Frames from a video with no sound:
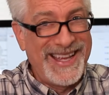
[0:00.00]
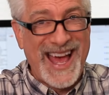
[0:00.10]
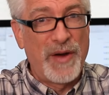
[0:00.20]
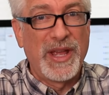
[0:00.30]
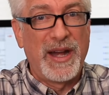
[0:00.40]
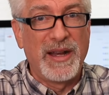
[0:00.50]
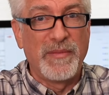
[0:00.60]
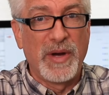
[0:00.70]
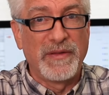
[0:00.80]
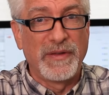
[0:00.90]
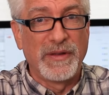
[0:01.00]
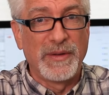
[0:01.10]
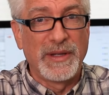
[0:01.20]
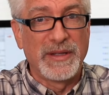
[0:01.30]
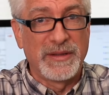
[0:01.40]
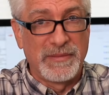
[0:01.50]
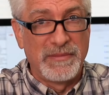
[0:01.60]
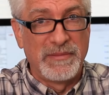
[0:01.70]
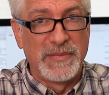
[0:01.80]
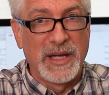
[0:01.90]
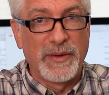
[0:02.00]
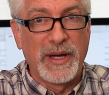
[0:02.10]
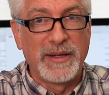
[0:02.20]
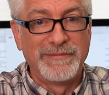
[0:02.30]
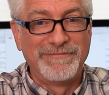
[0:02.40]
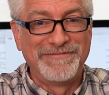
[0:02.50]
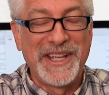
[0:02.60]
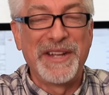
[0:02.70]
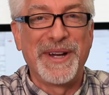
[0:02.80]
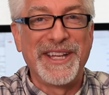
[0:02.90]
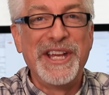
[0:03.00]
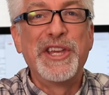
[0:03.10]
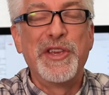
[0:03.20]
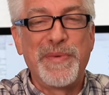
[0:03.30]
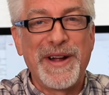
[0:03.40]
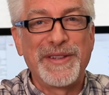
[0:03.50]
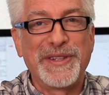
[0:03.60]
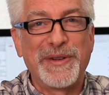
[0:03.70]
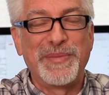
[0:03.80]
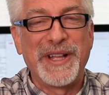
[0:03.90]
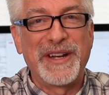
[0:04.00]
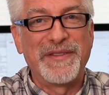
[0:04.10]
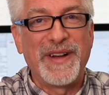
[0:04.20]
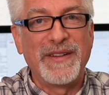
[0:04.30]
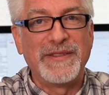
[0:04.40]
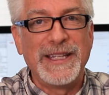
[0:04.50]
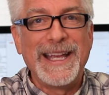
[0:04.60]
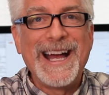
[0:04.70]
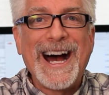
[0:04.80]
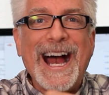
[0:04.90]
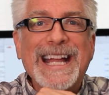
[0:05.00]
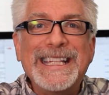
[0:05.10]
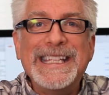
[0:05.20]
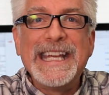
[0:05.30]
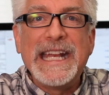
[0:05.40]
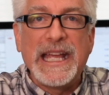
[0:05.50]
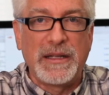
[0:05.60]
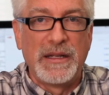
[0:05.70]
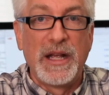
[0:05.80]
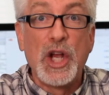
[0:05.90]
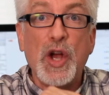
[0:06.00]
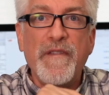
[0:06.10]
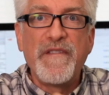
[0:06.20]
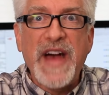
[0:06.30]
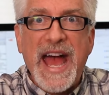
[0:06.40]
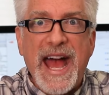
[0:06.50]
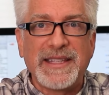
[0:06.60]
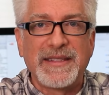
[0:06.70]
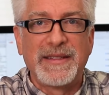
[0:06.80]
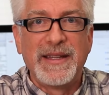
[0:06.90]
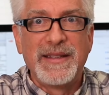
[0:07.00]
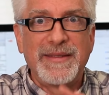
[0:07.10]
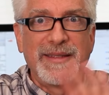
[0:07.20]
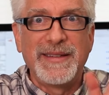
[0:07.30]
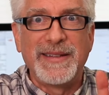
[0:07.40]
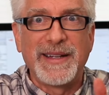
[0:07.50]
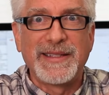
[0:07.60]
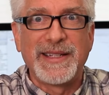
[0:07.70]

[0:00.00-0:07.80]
I don't get any money for doing this, by the way. Anyway, Hugh Brownstone, Planet 5D. I did it. Fast. See you next